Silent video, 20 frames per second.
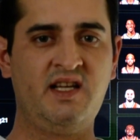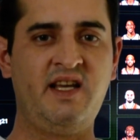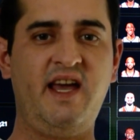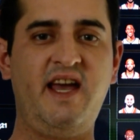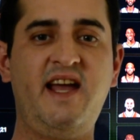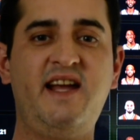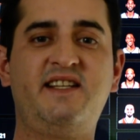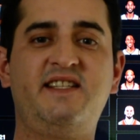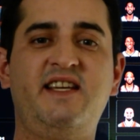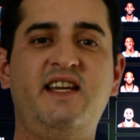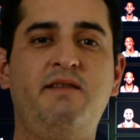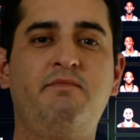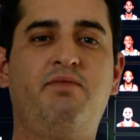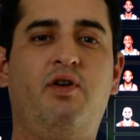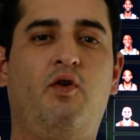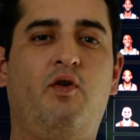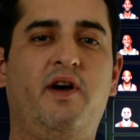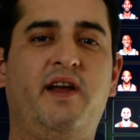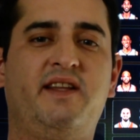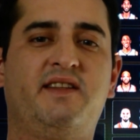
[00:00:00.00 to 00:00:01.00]
18
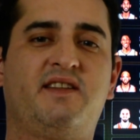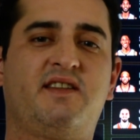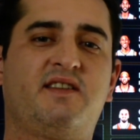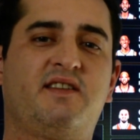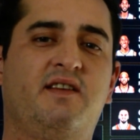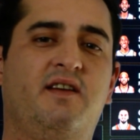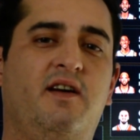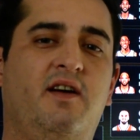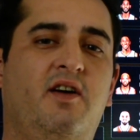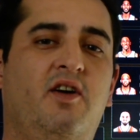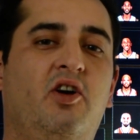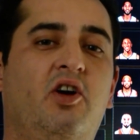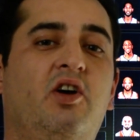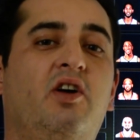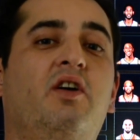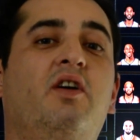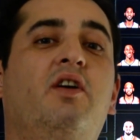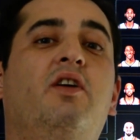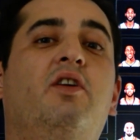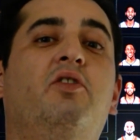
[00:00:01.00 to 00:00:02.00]
points,
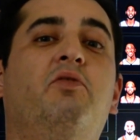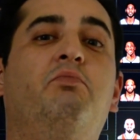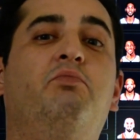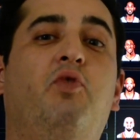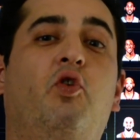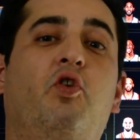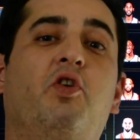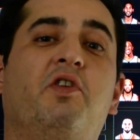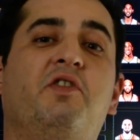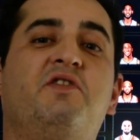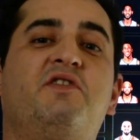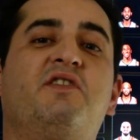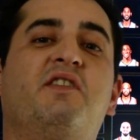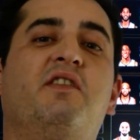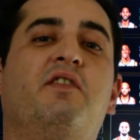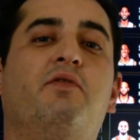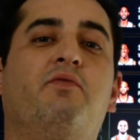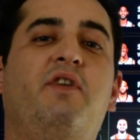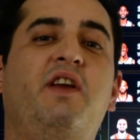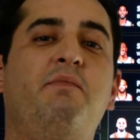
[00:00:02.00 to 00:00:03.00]
boards,
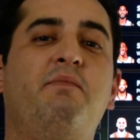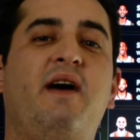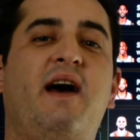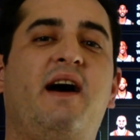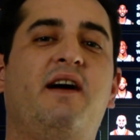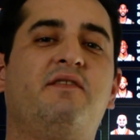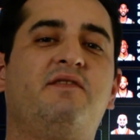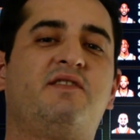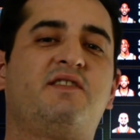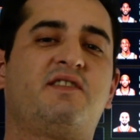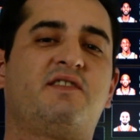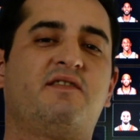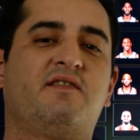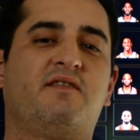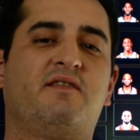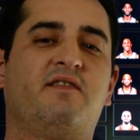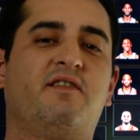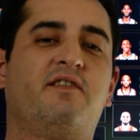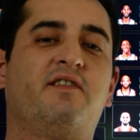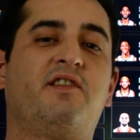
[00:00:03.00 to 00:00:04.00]
rebounds,
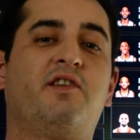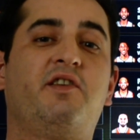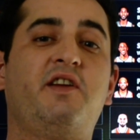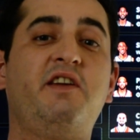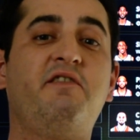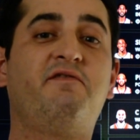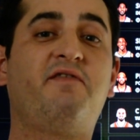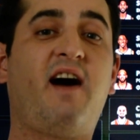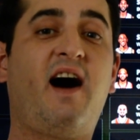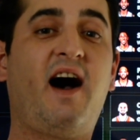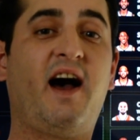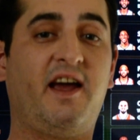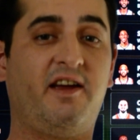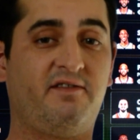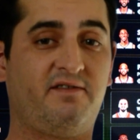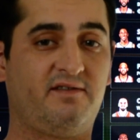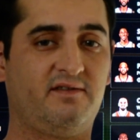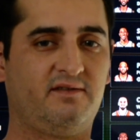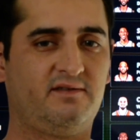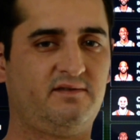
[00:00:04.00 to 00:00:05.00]
35.
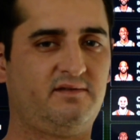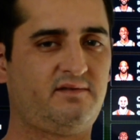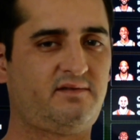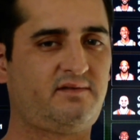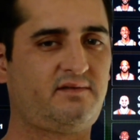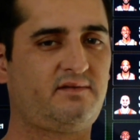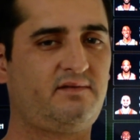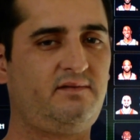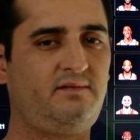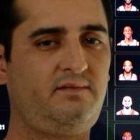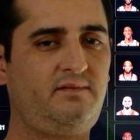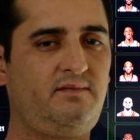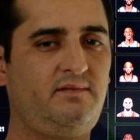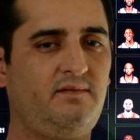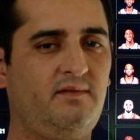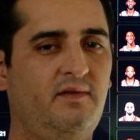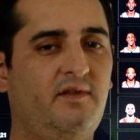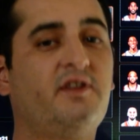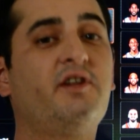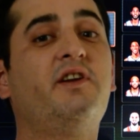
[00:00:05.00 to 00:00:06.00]

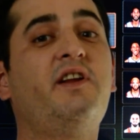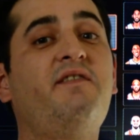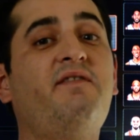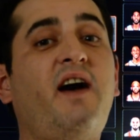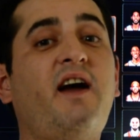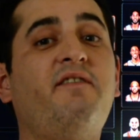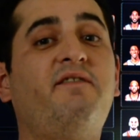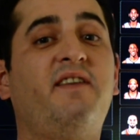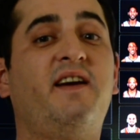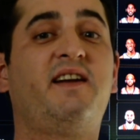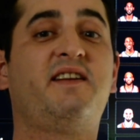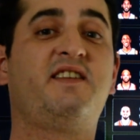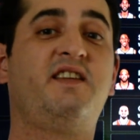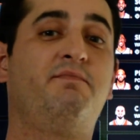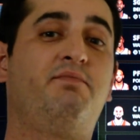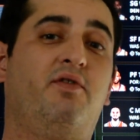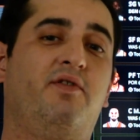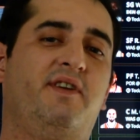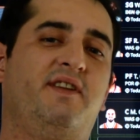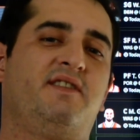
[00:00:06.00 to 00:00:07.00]
35 fantasy
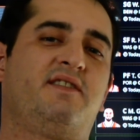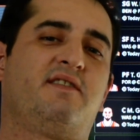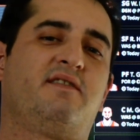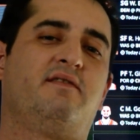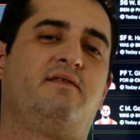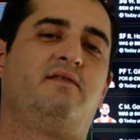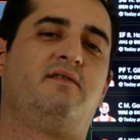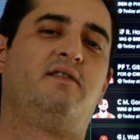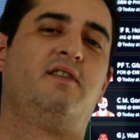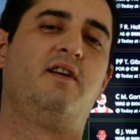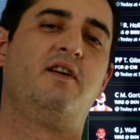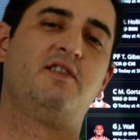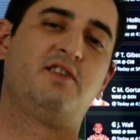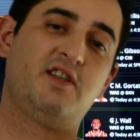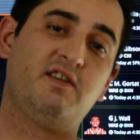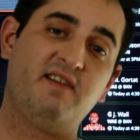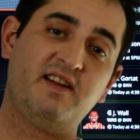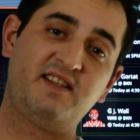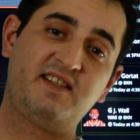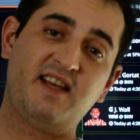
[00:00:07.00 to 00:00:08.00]
points.
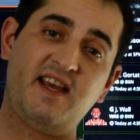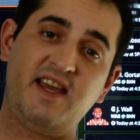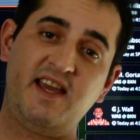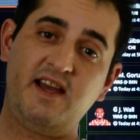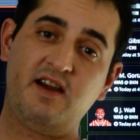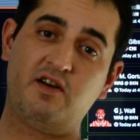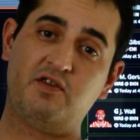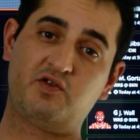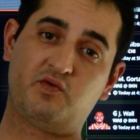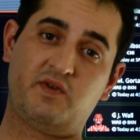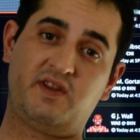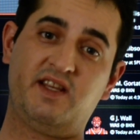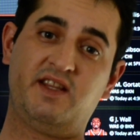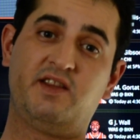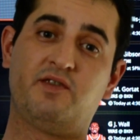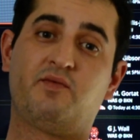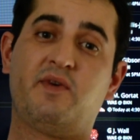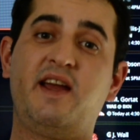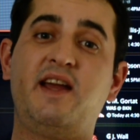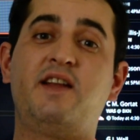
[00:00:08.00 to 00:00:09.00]
So let's say he goes within
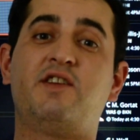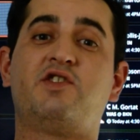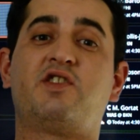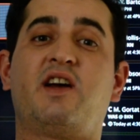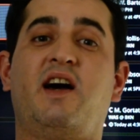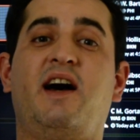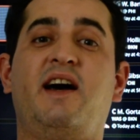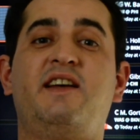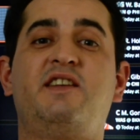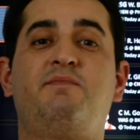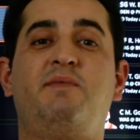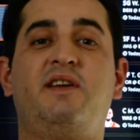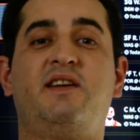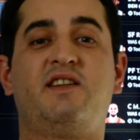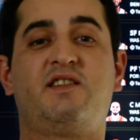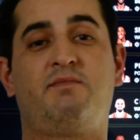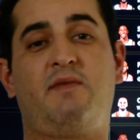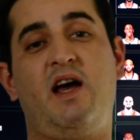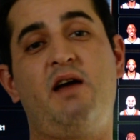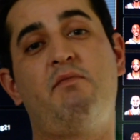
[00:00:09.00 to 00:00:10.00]
the range, guys,
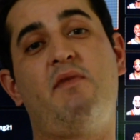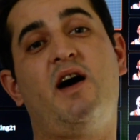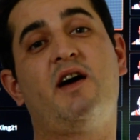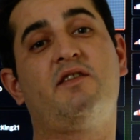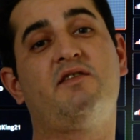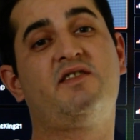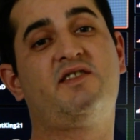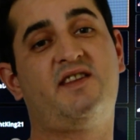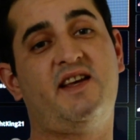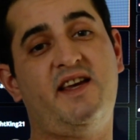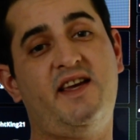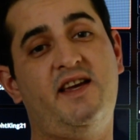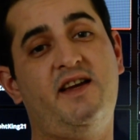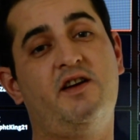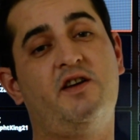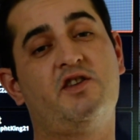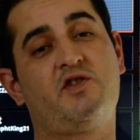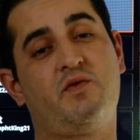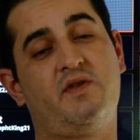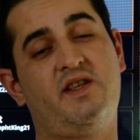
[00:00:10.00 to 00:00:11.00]
because my models say he
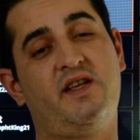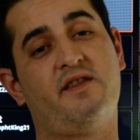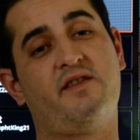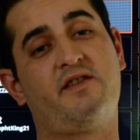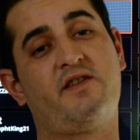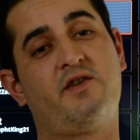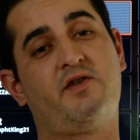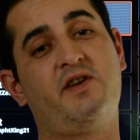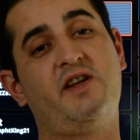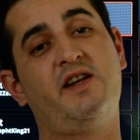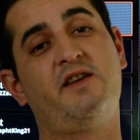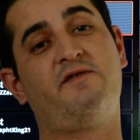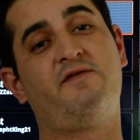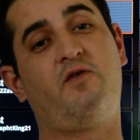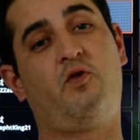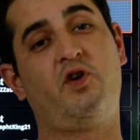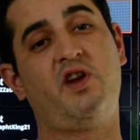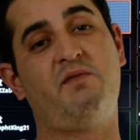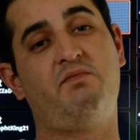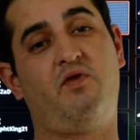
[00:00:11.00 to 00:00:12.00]
goes within 30 to
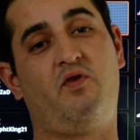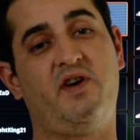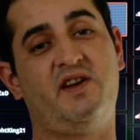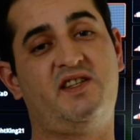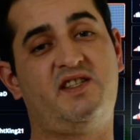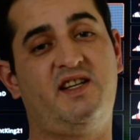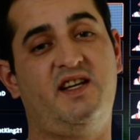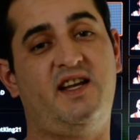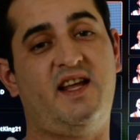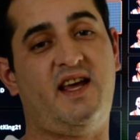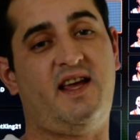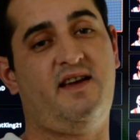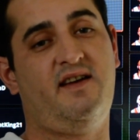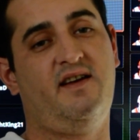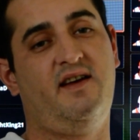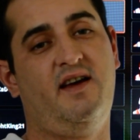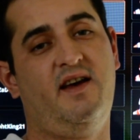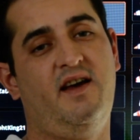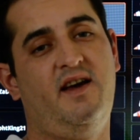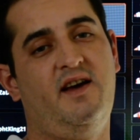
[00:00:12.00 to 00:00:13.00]
40 points today.
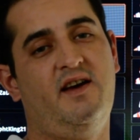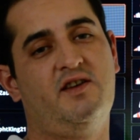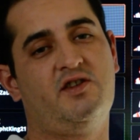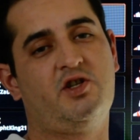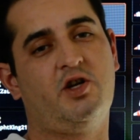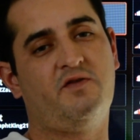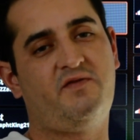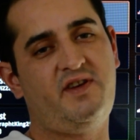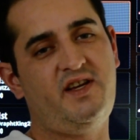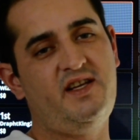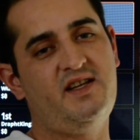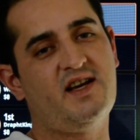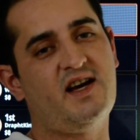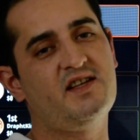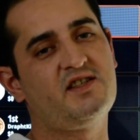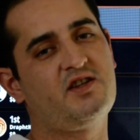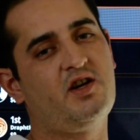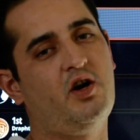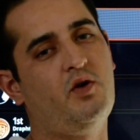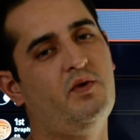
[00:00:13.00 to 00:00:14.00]
So if he
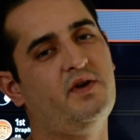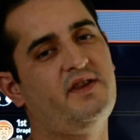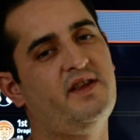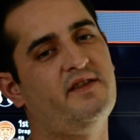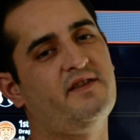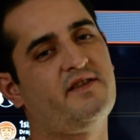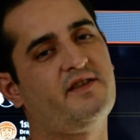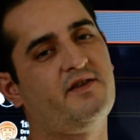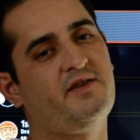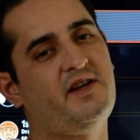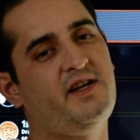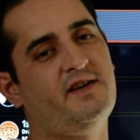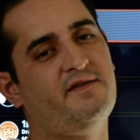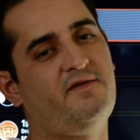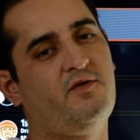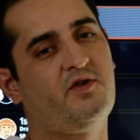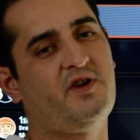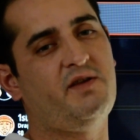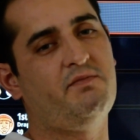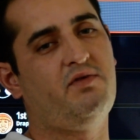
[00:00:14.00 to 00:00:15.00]
does go within 30 to
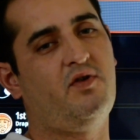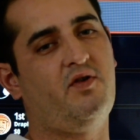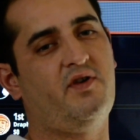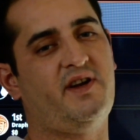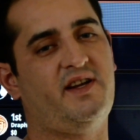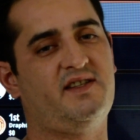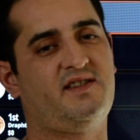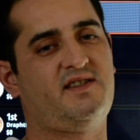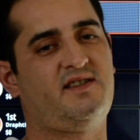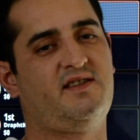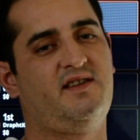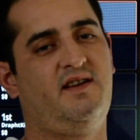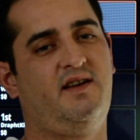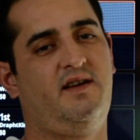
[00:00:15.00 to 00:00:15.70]
40 points,